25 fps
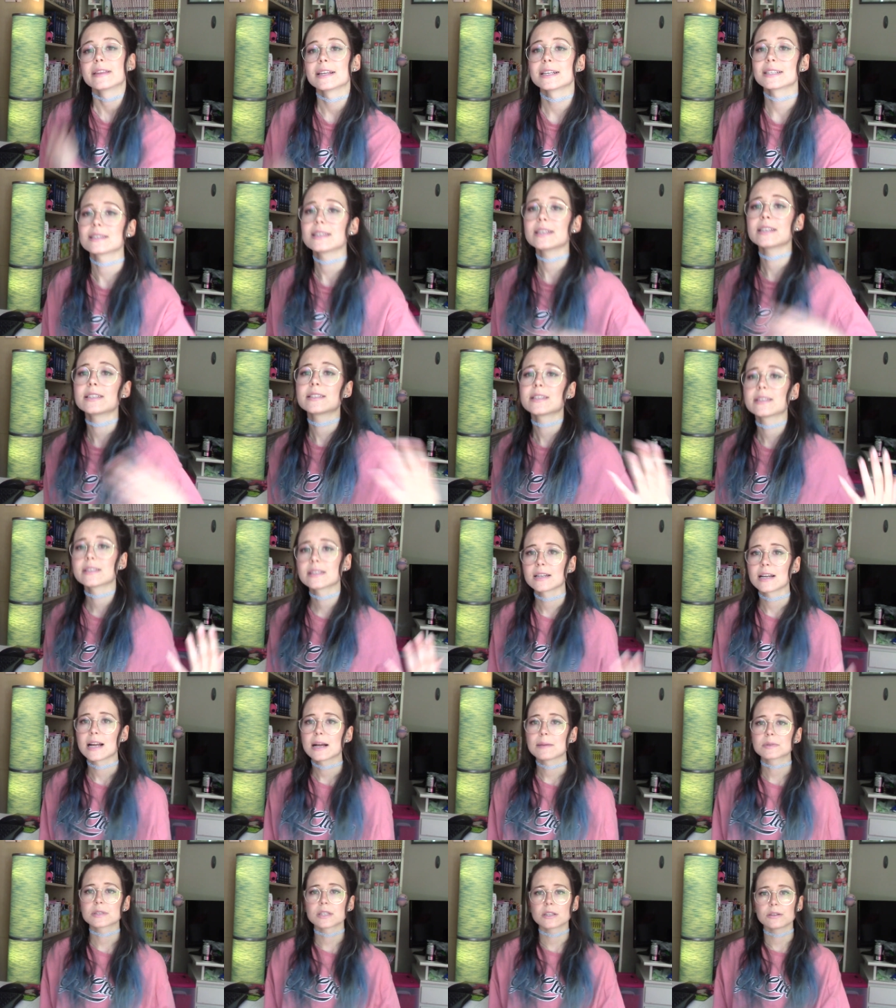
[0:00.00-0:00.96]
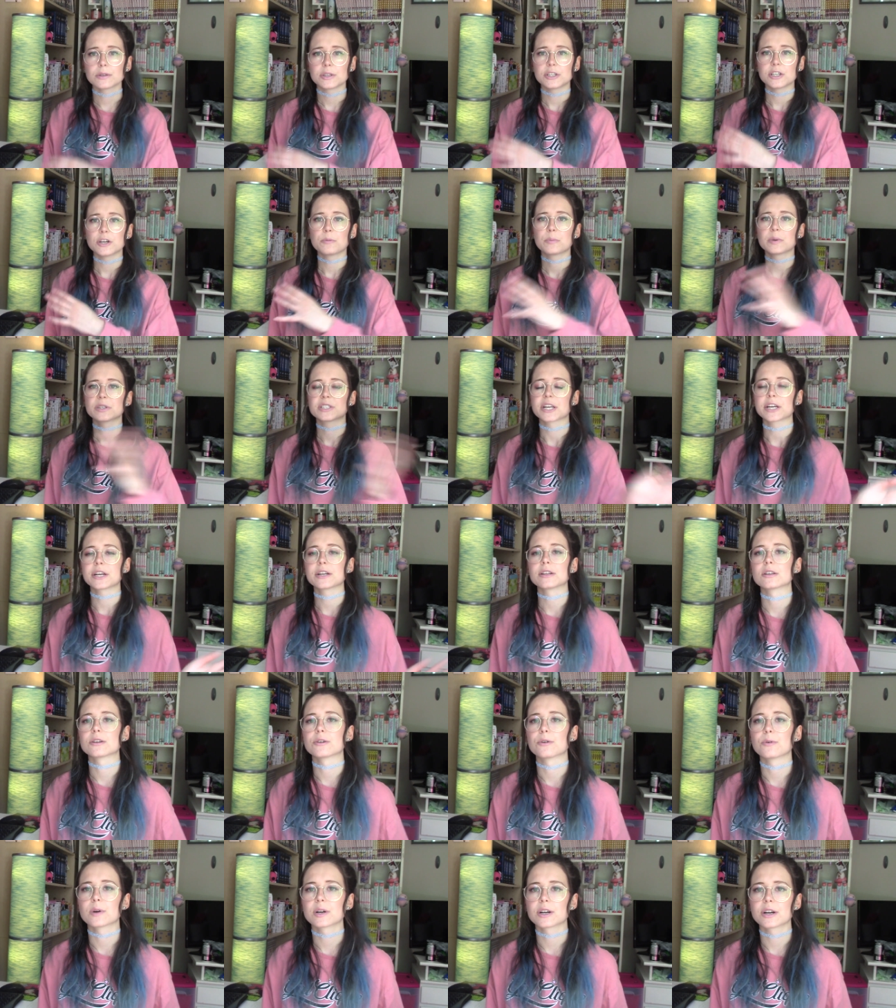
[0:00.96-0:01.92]
this list is in absolutely no
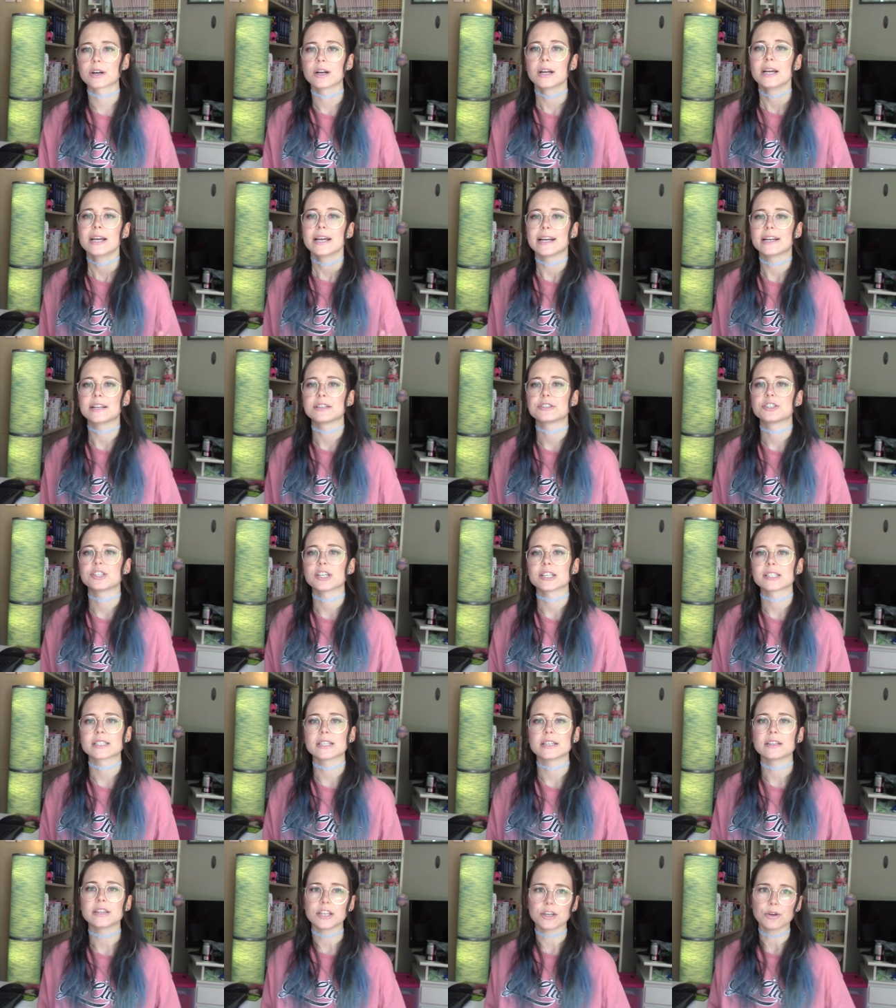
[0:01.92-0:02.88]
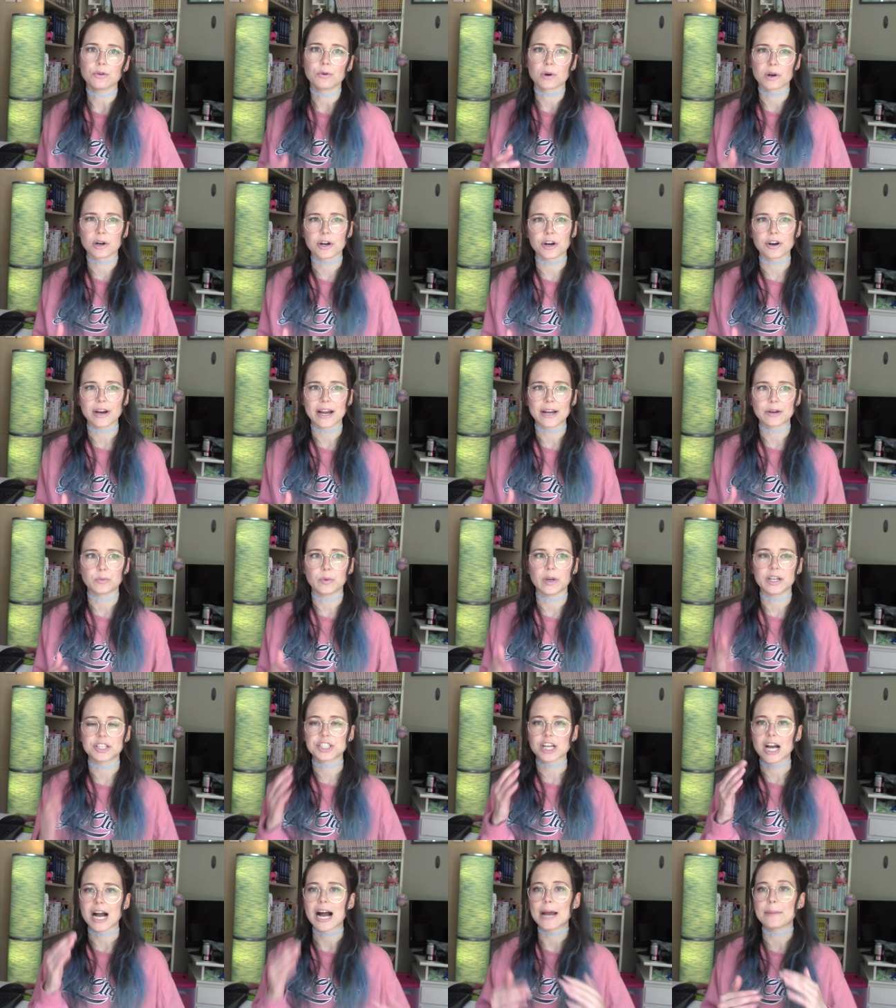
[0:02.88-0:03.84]
particular order. It is just in the order at
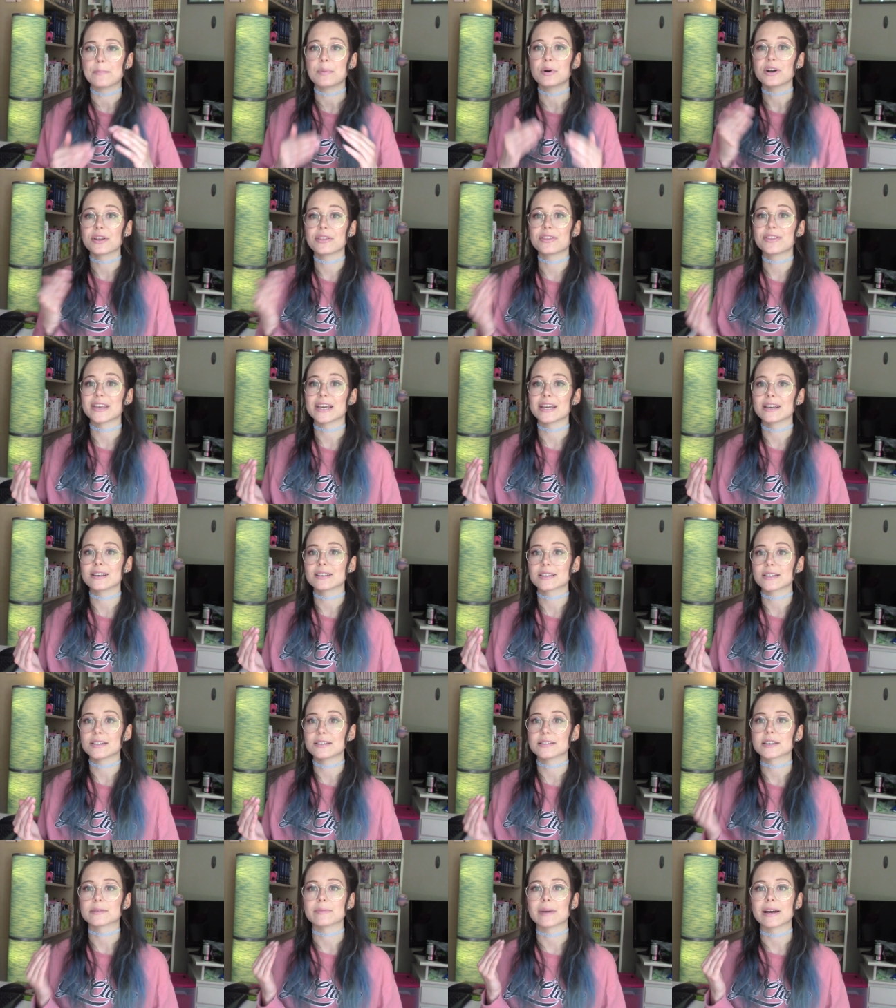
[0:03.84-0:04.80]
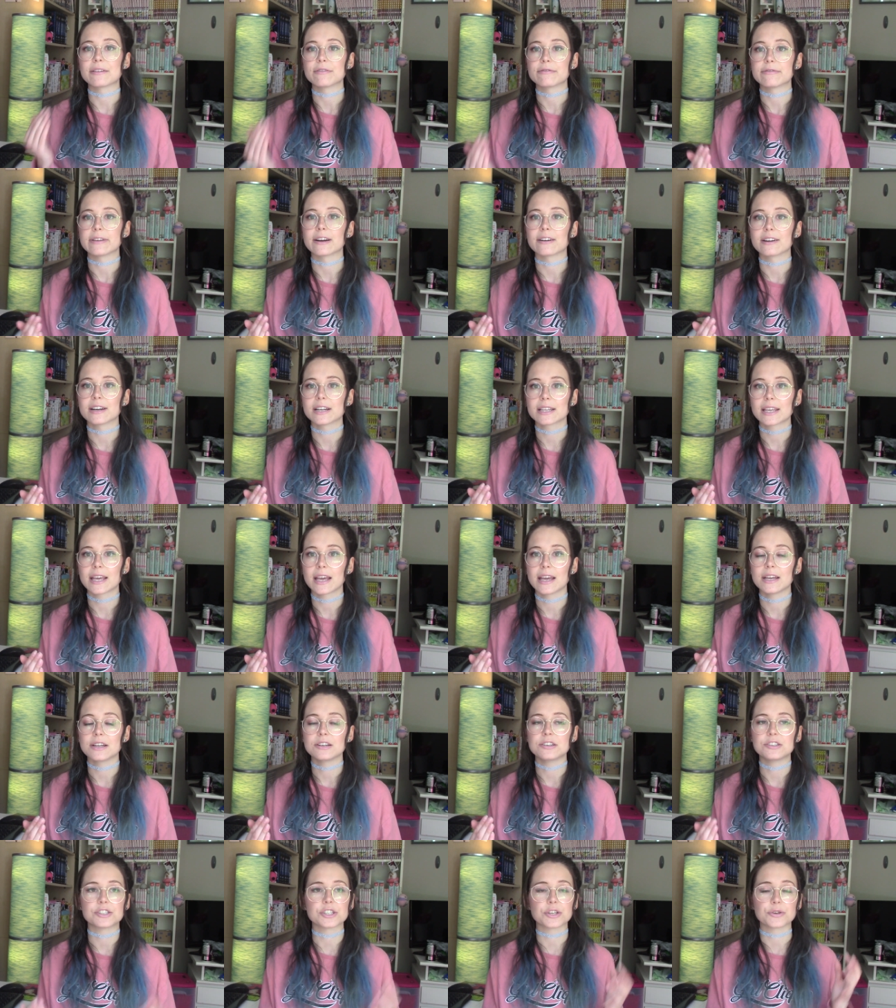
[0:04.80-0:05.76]
which I put things into my ferret
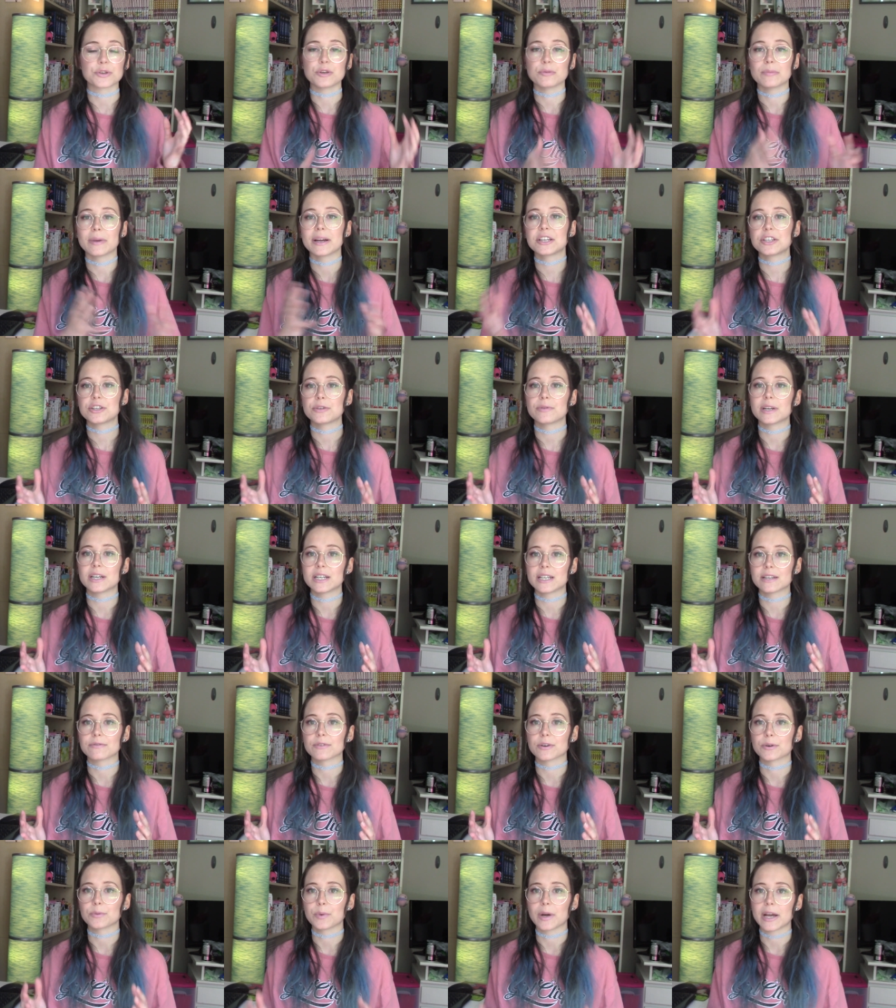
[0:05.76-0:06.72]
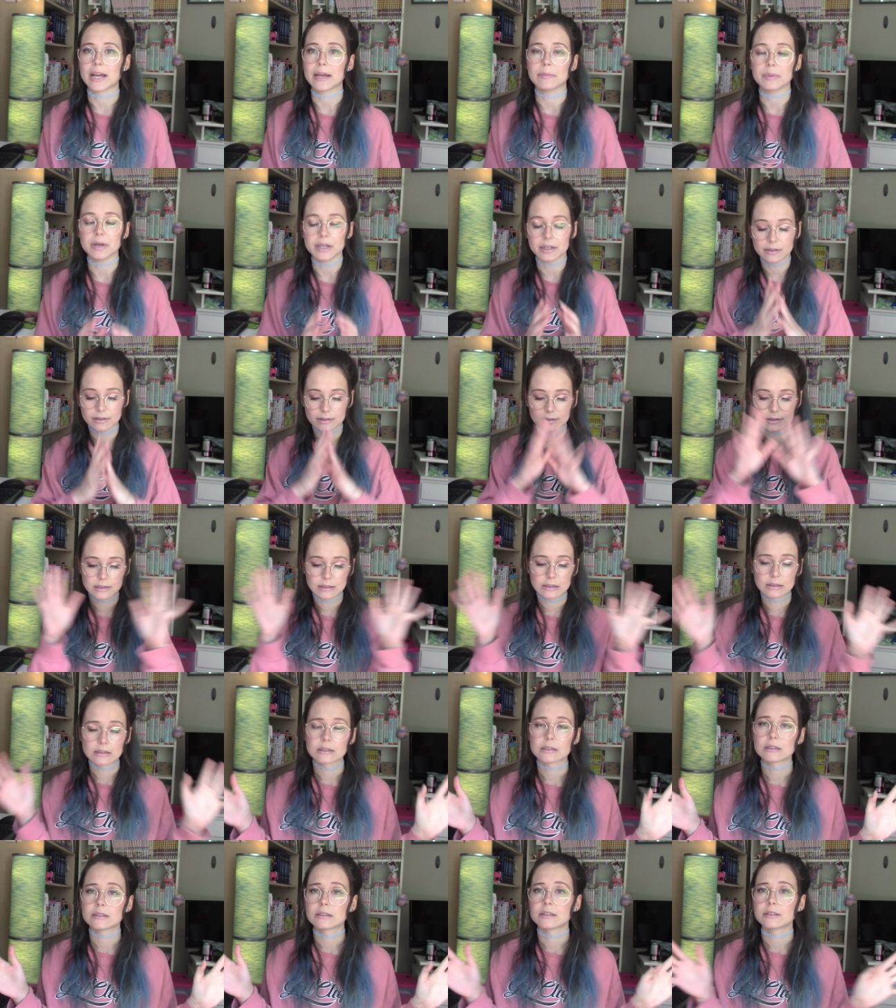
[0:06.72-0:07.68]
cage. So you might do it a different way, but
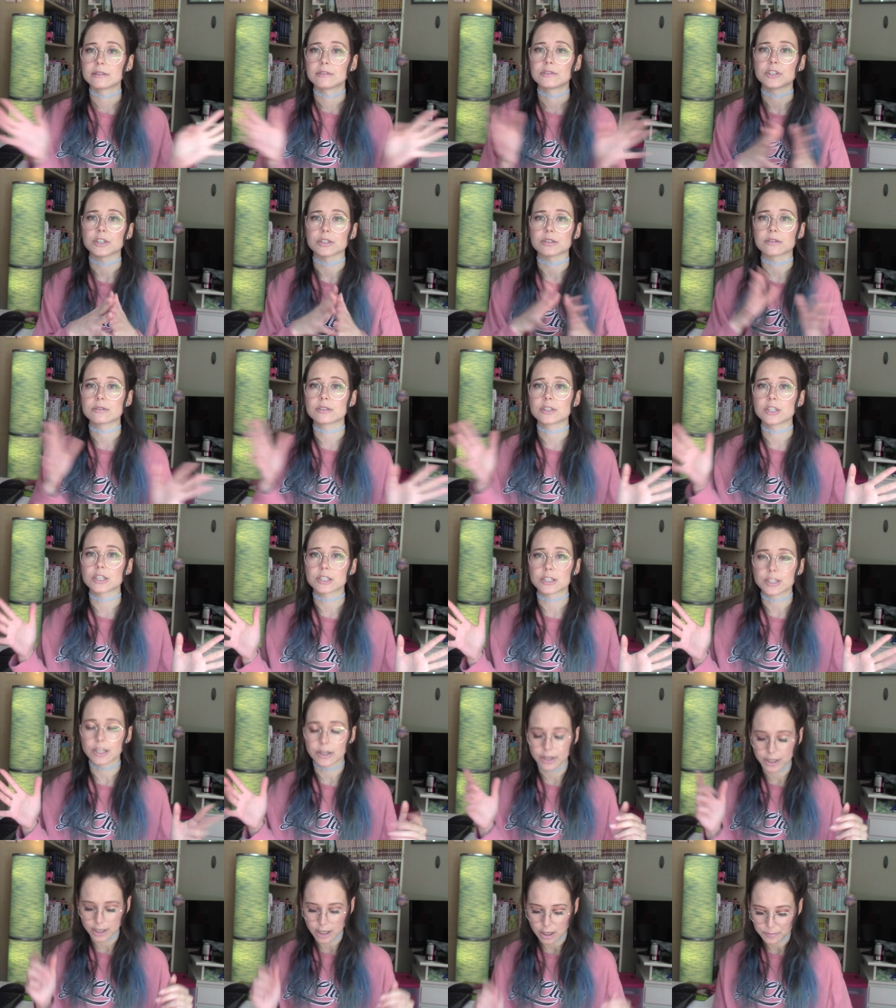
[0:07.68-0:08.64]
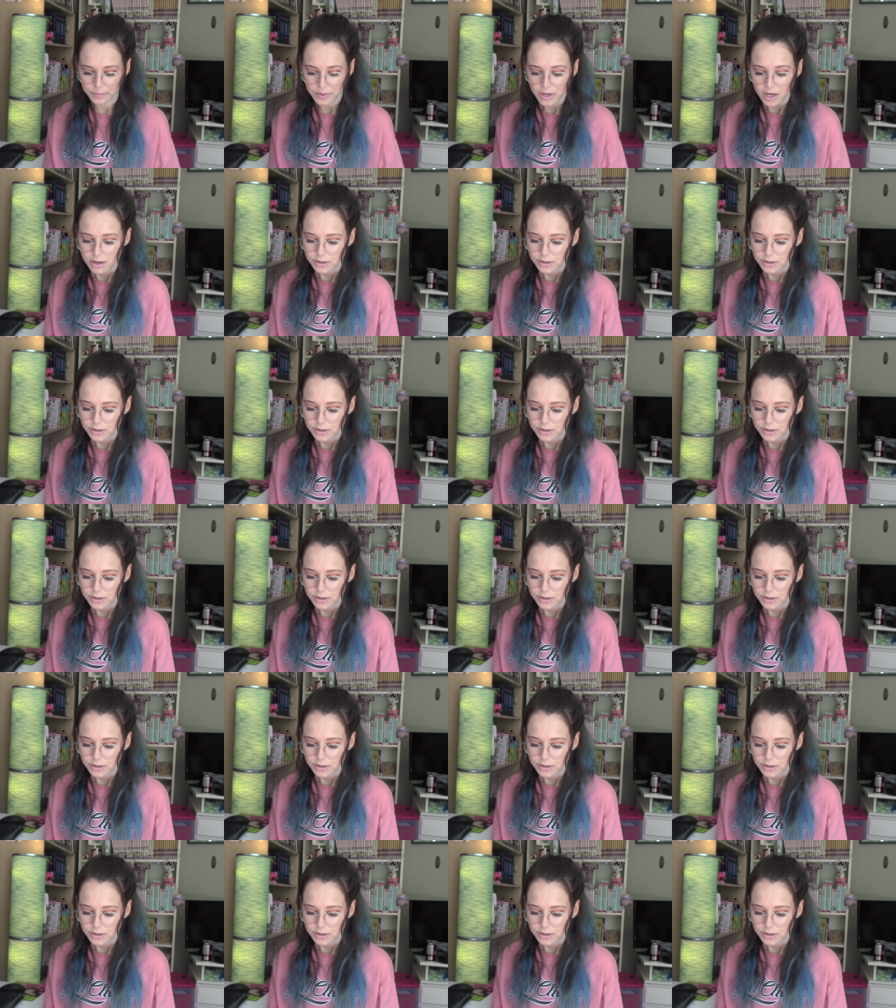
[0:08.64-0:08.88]
just so you know.